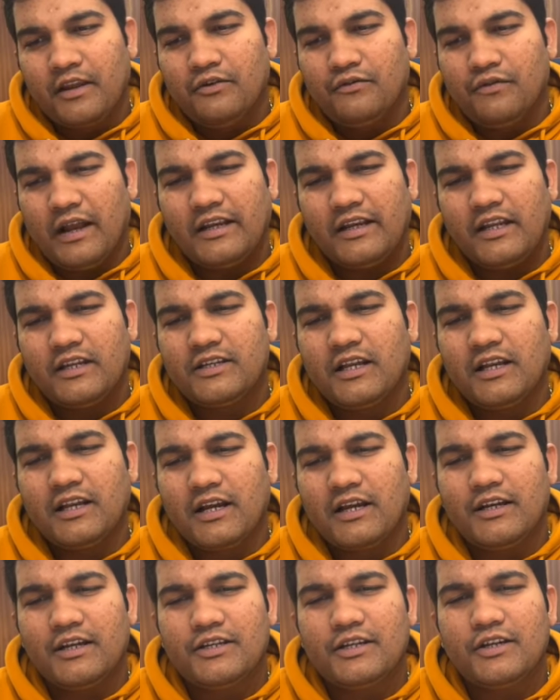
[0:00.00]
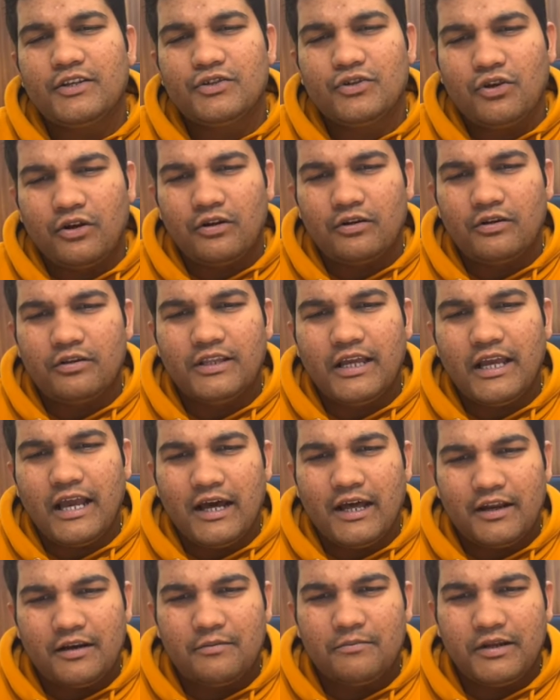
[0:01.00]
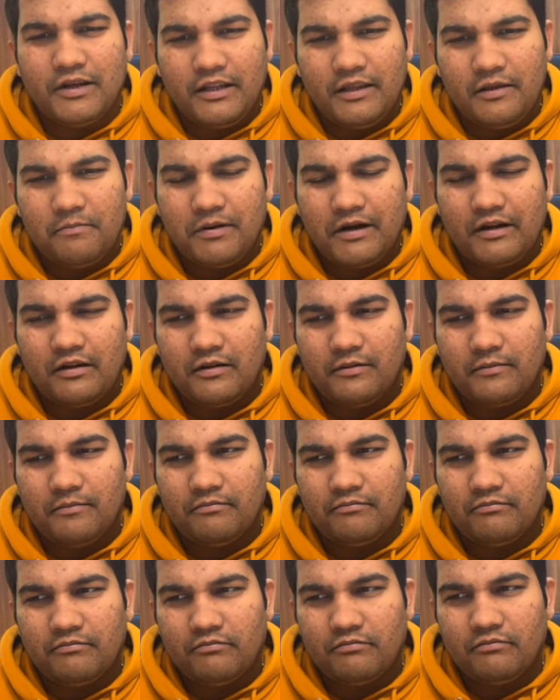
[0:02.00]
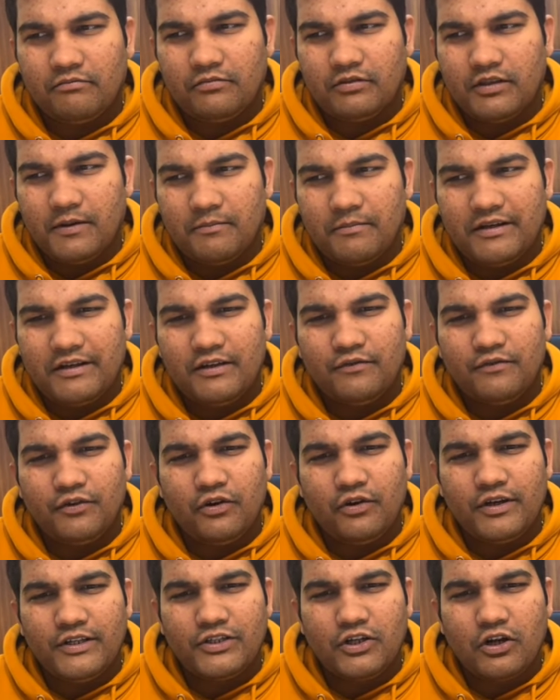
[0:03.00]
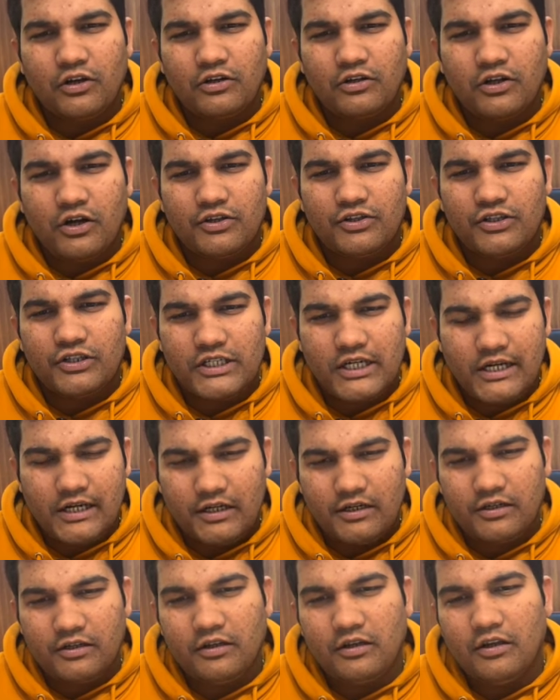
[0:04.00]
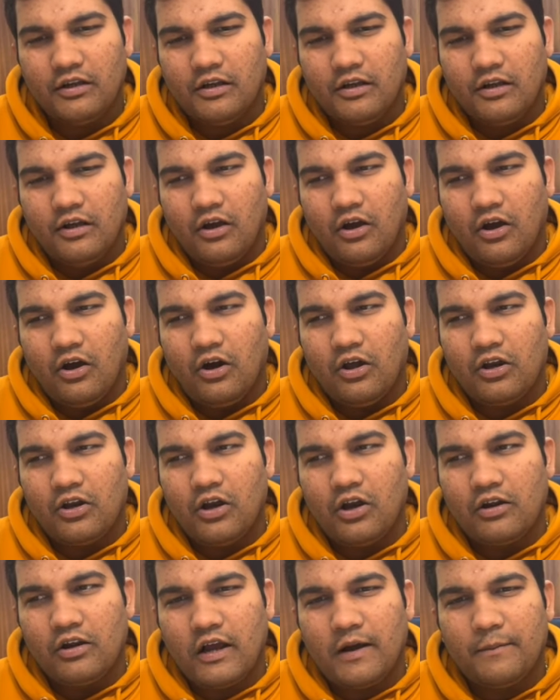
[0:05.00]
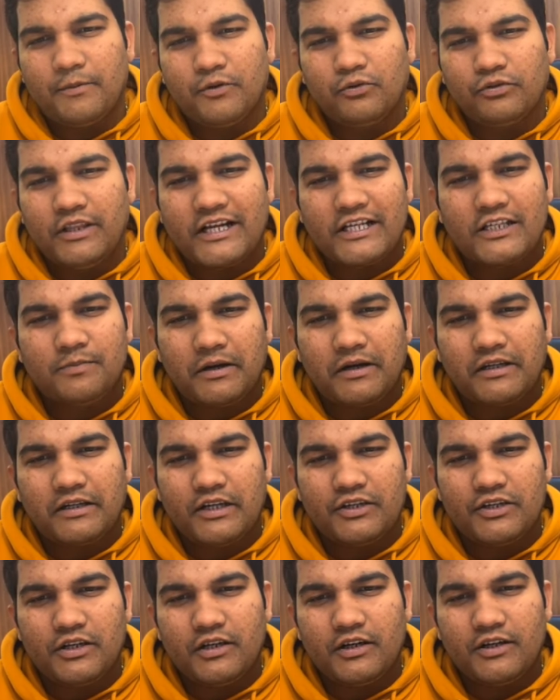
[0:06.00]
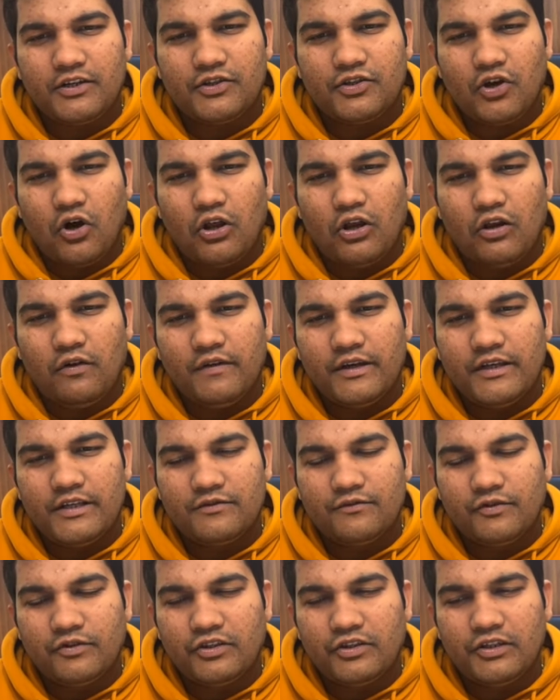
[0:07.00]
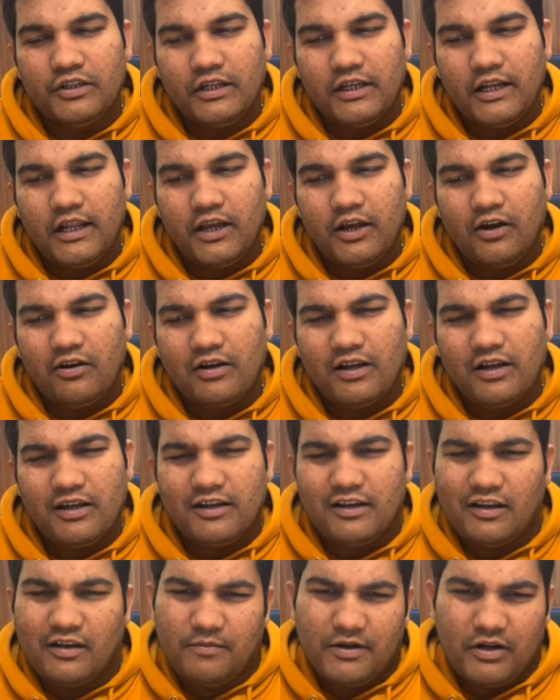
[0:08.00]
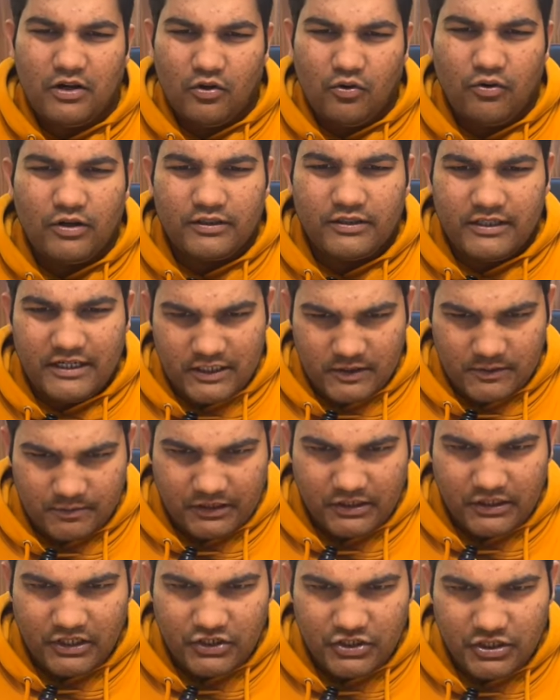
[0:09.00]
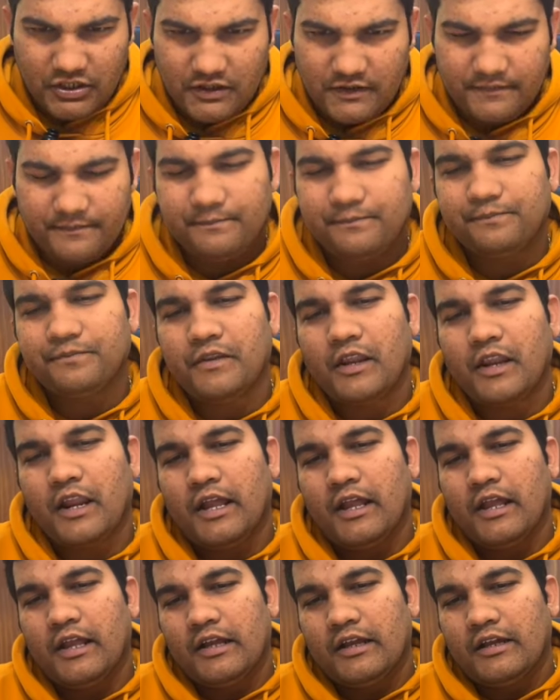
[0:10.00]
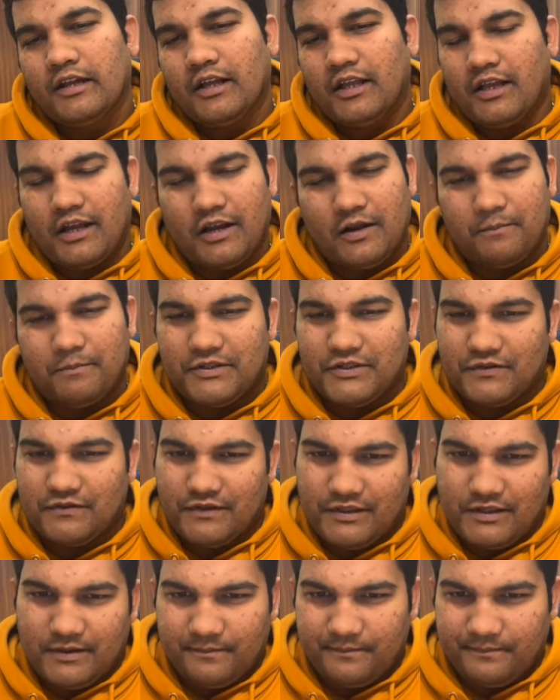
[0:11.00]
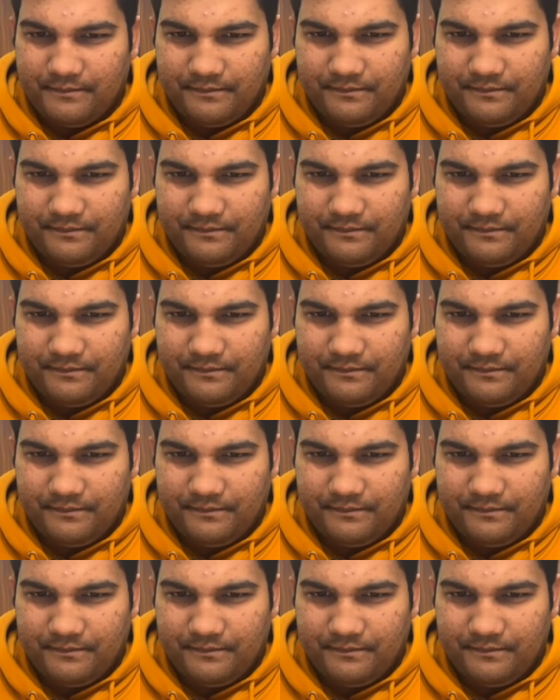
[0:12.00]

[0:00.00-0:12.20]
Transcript: Financial condition is good. They earn money, but the money flow is not constant or not up to the expectation. It is always with delay or a little bit lower than expectation. That happens with them.